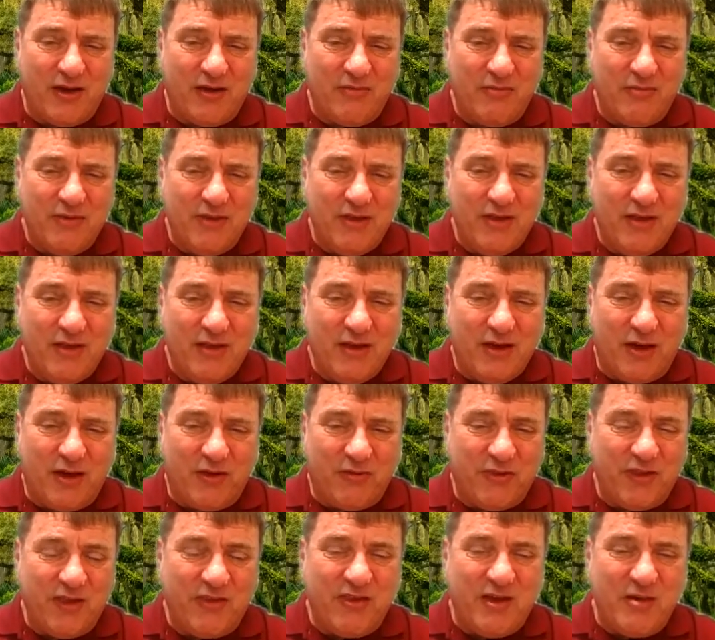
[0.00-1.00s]
I
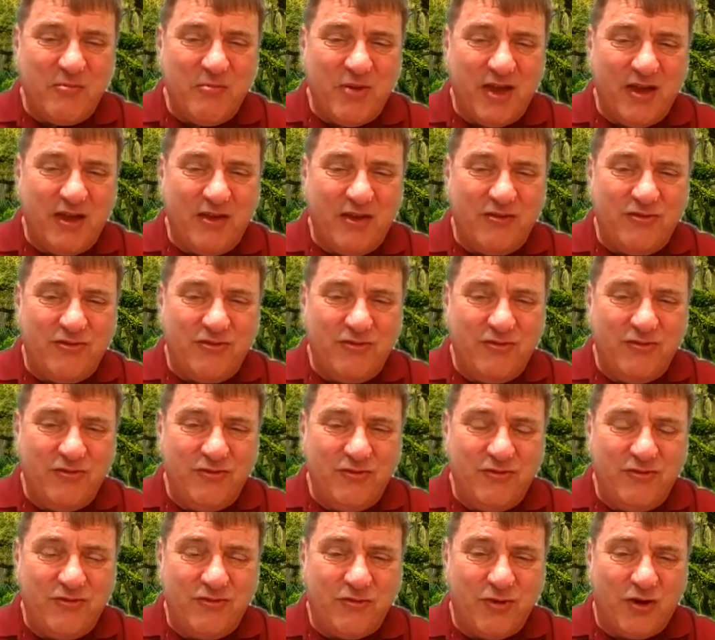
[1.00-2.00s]
think they may have
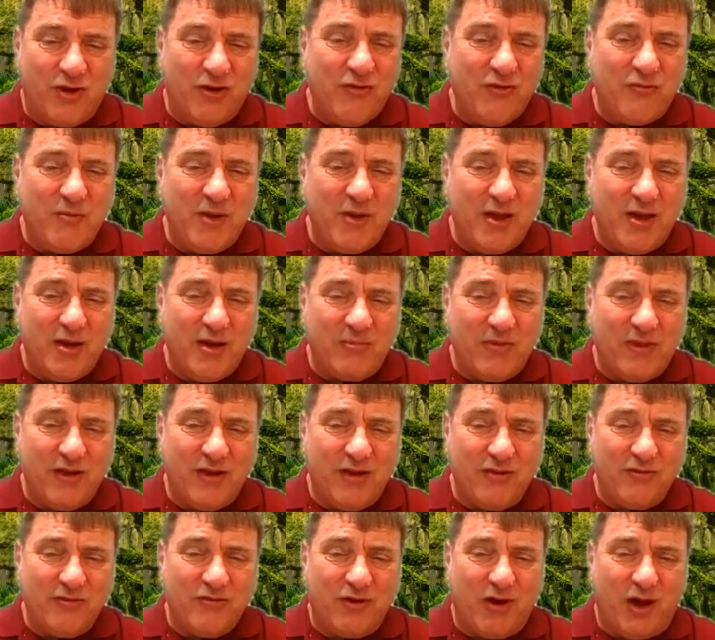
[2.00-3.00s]
drove me up
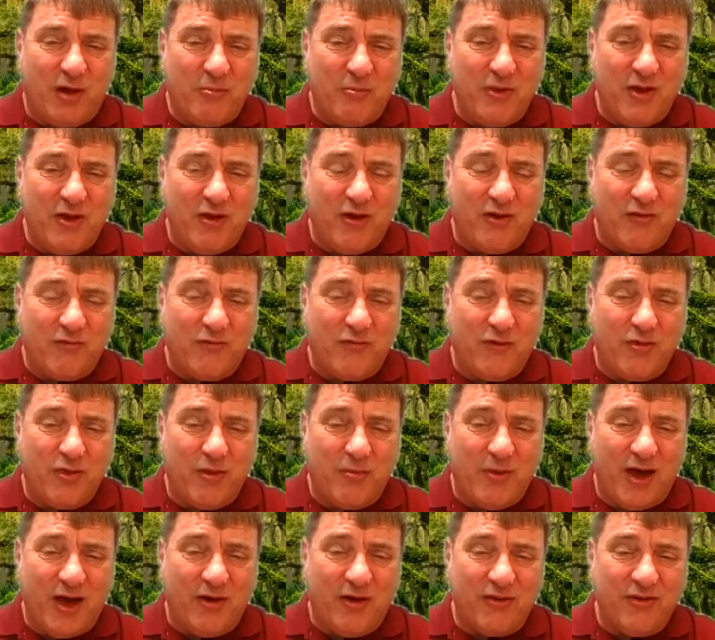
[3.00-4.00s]
there and dropped me off on
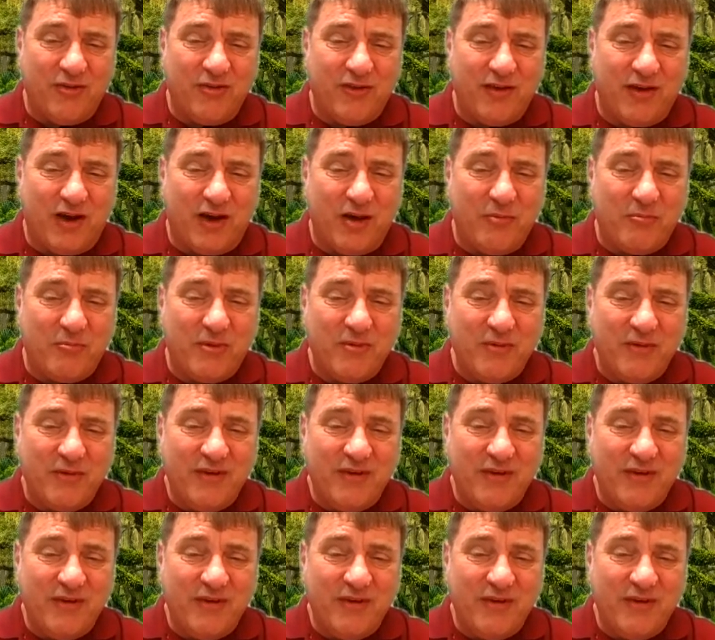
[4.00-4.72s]
the mountaintop